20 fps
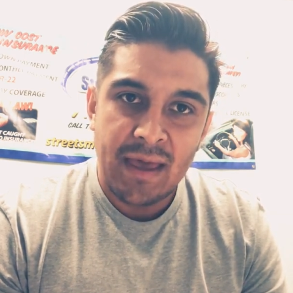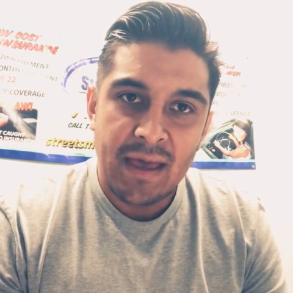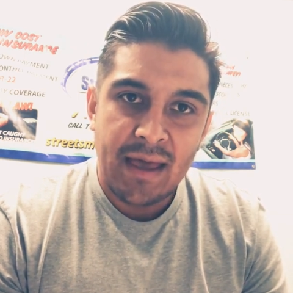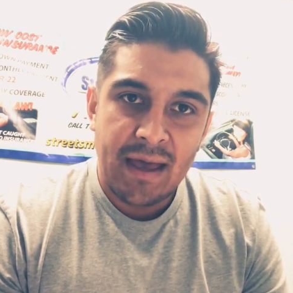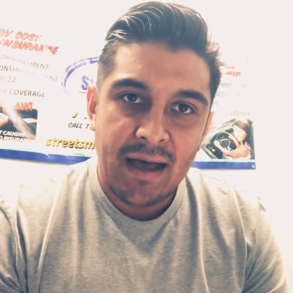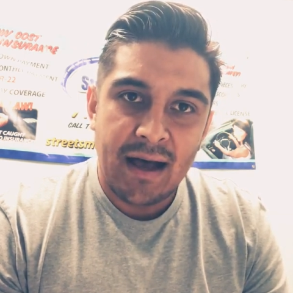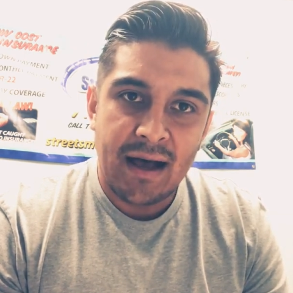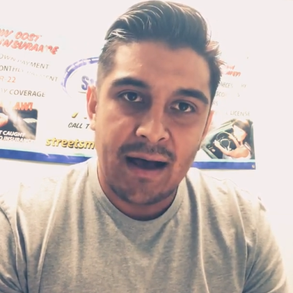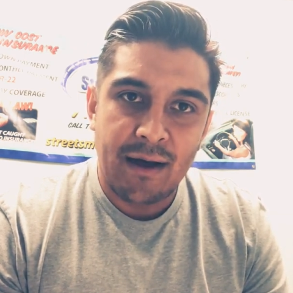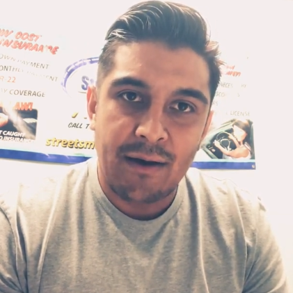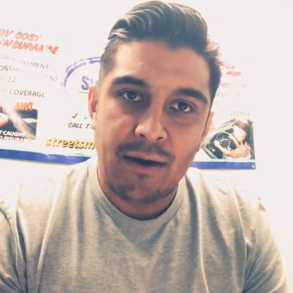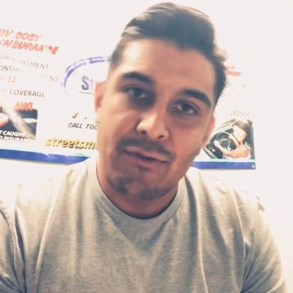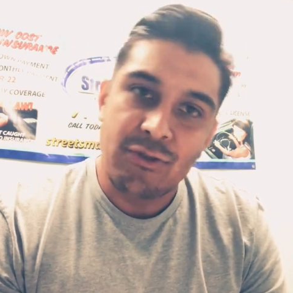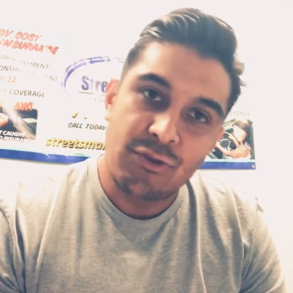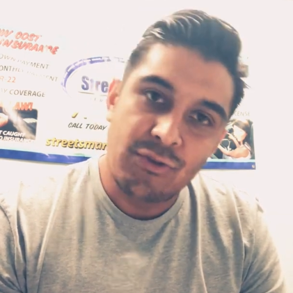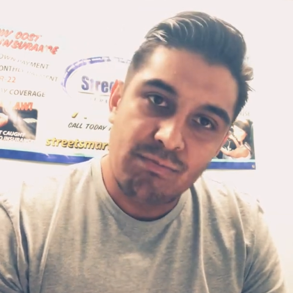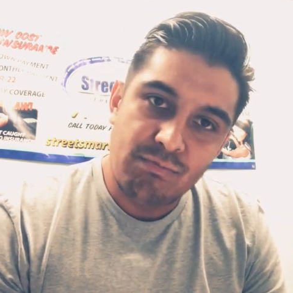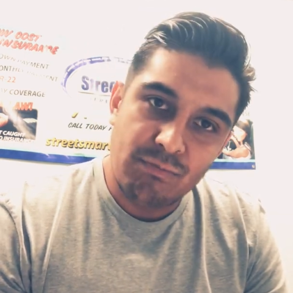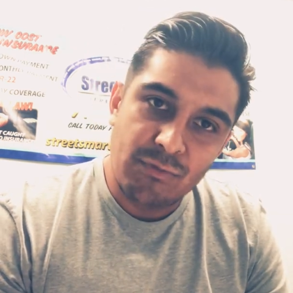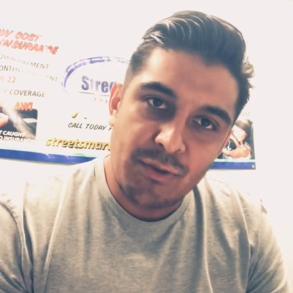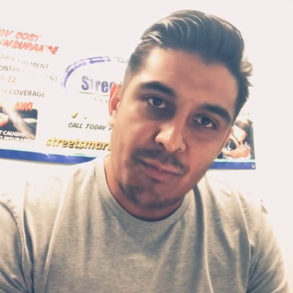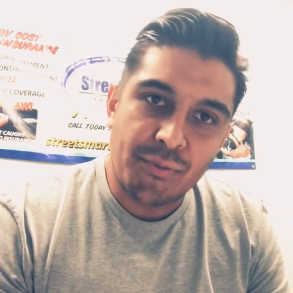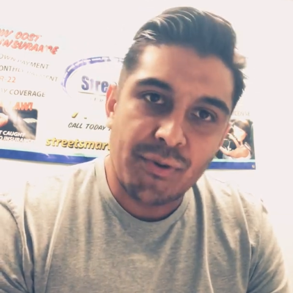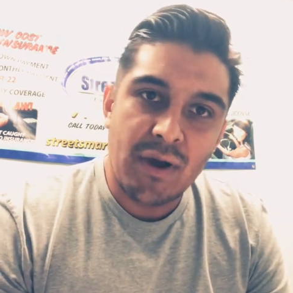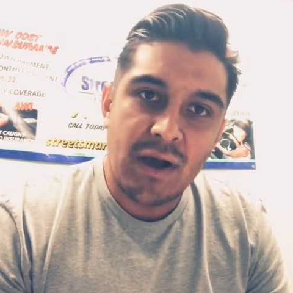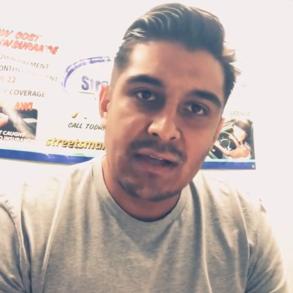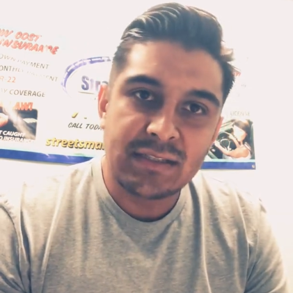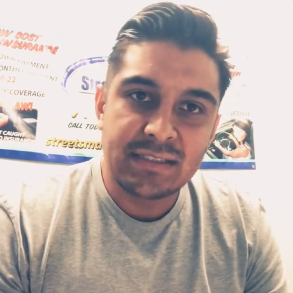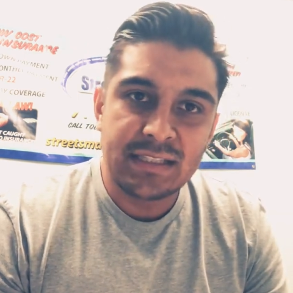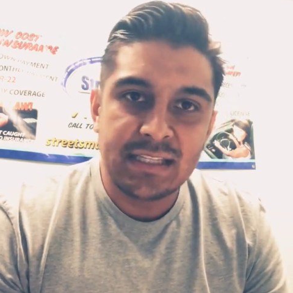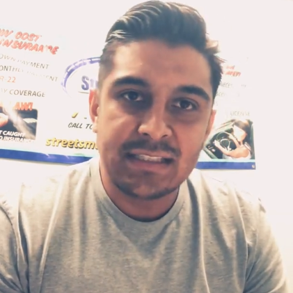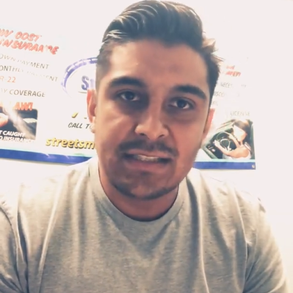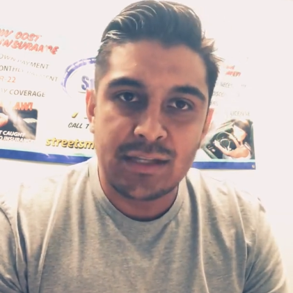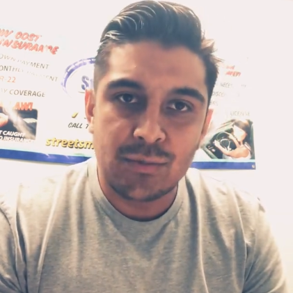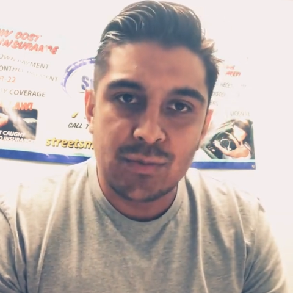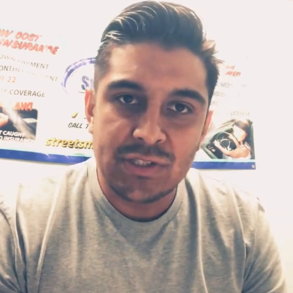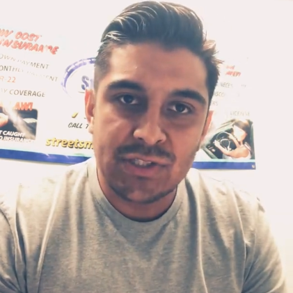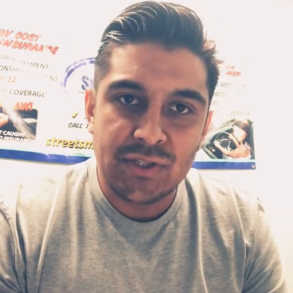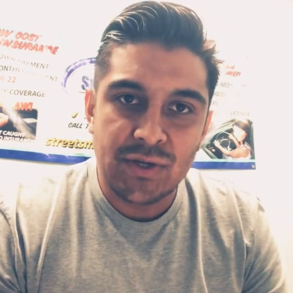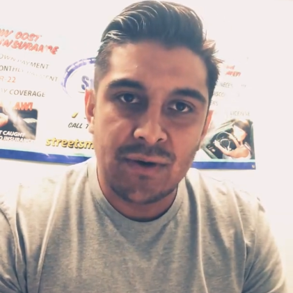uh, the process, the
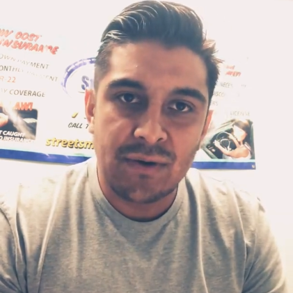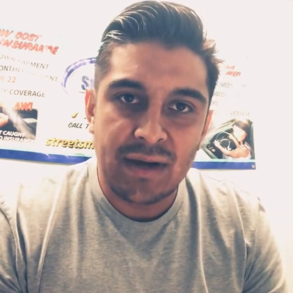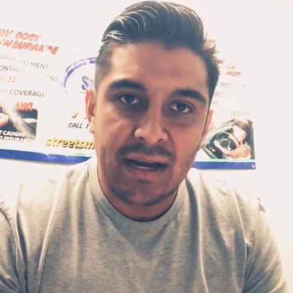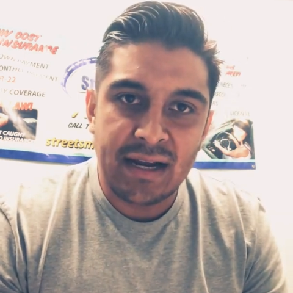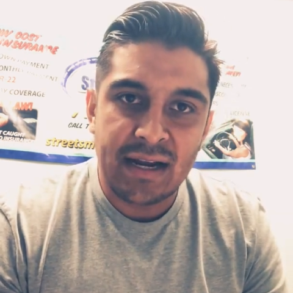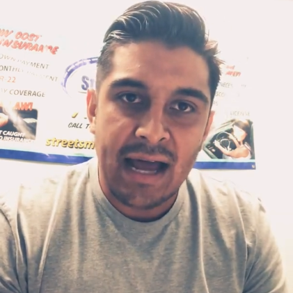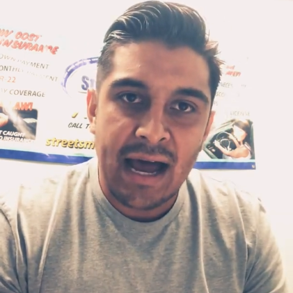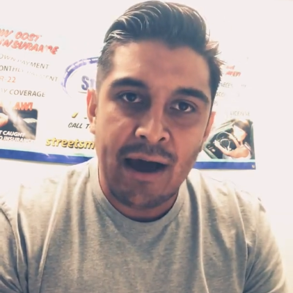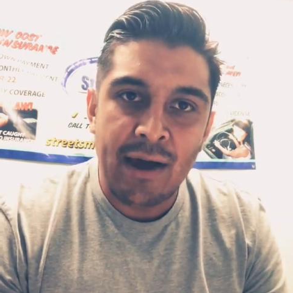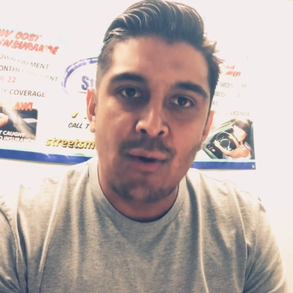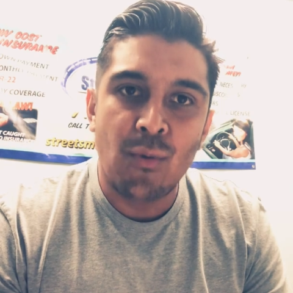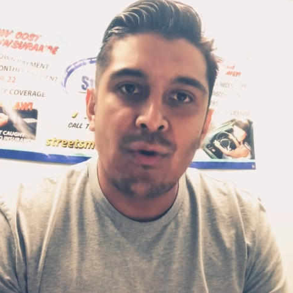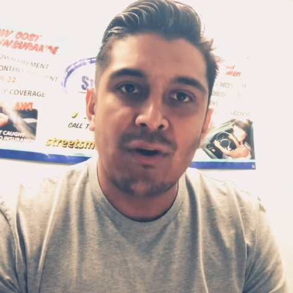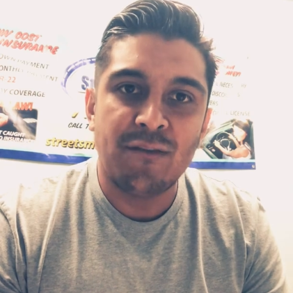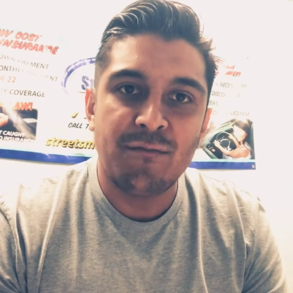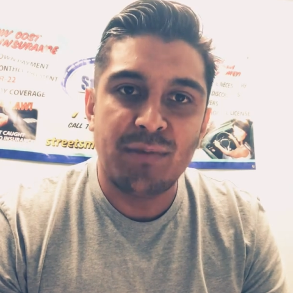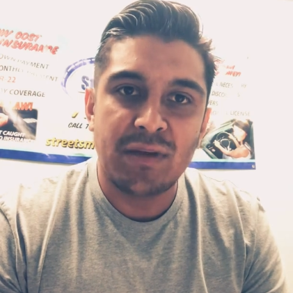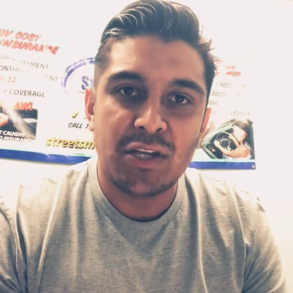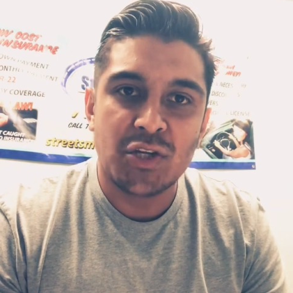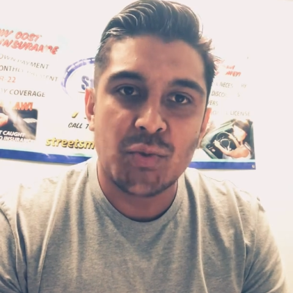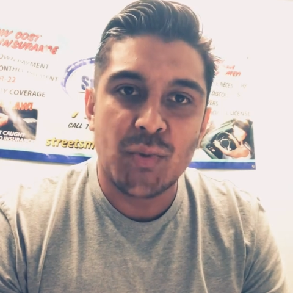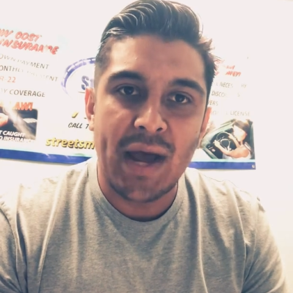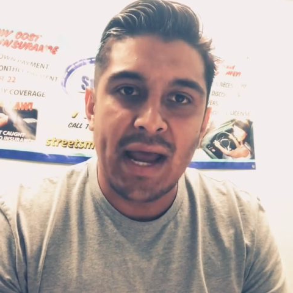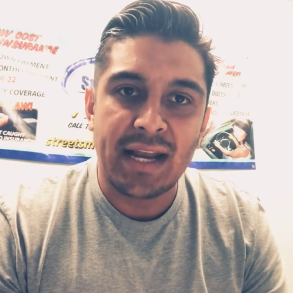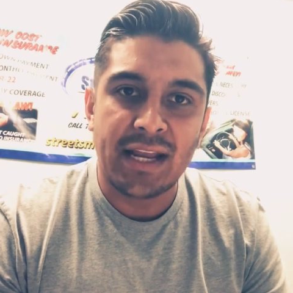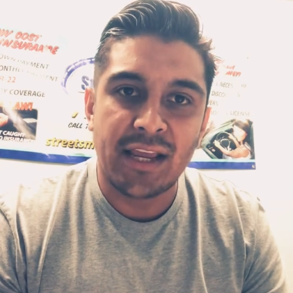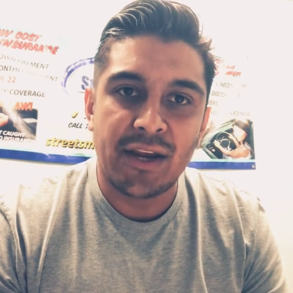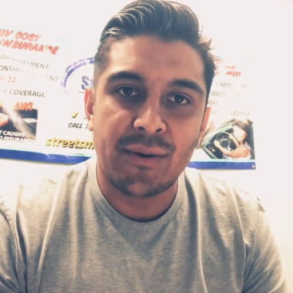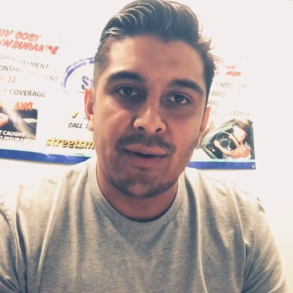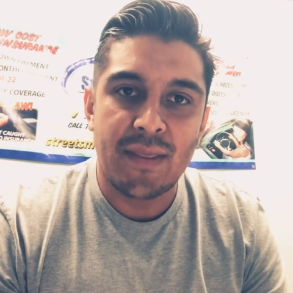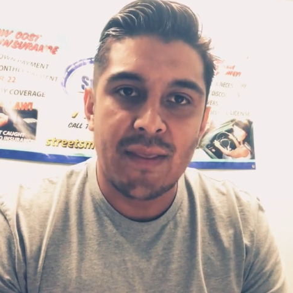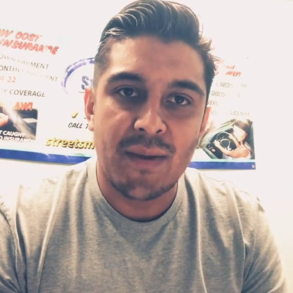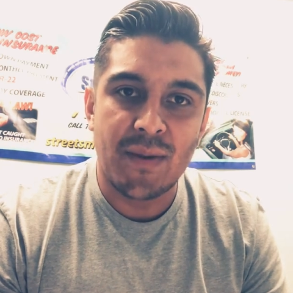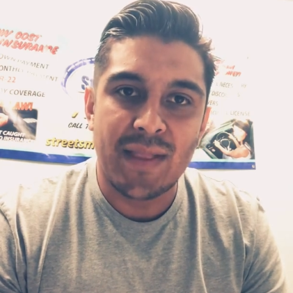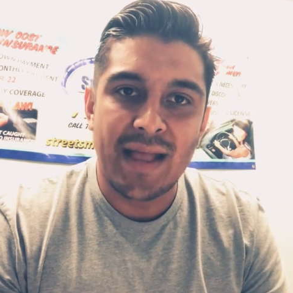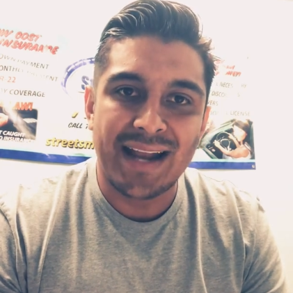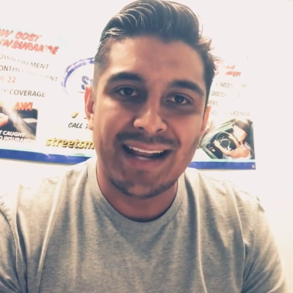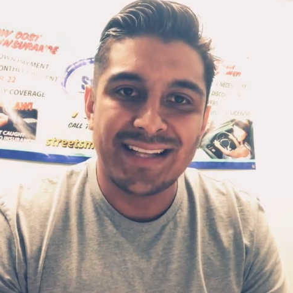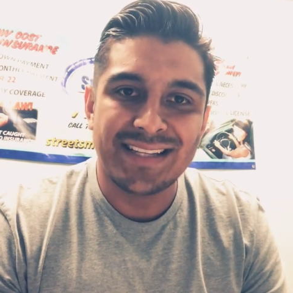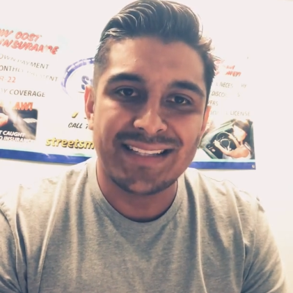result, and how it would have been tried here in the
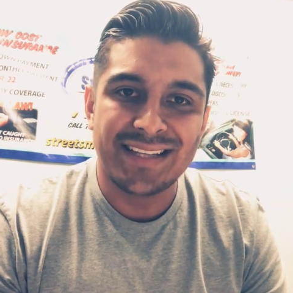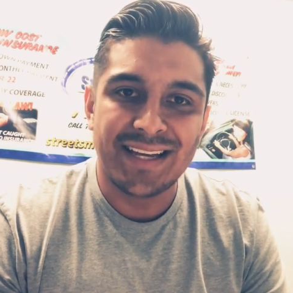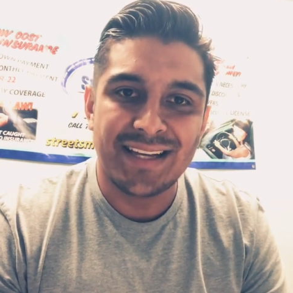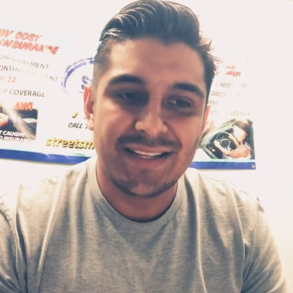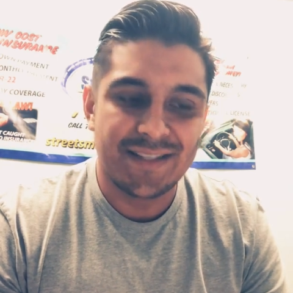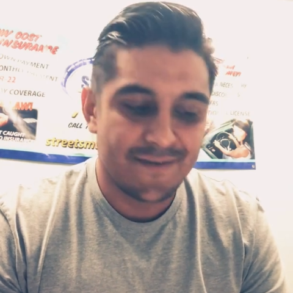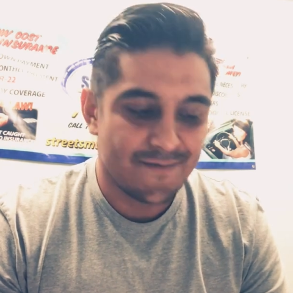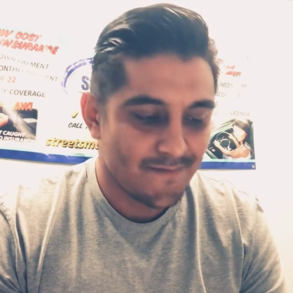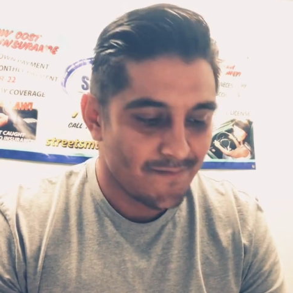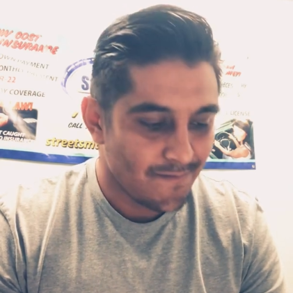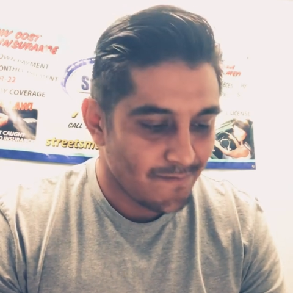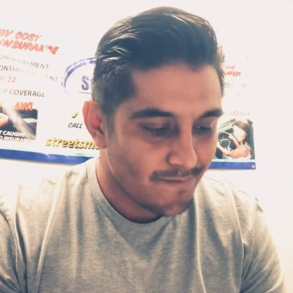United States.